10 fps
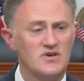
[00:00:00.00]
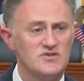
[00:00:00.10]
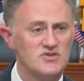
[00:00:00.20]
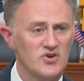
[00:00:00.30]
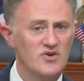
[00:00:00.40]

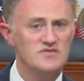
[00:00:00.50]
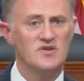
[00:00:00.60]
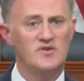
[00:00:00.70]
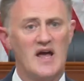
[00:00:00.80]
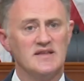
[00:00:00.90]
concerns
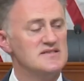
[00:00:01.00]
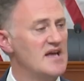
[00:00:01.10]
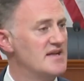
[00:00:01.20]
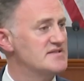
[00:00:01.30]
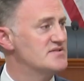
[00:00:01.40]
the United
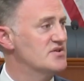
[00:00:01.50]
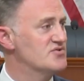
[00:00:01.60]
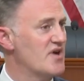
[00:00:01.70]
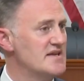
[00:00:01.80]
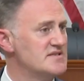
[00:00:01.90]
States has
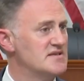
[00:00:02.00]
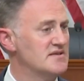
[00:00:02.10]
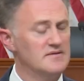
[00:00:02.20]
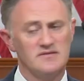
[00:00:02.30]
addressed,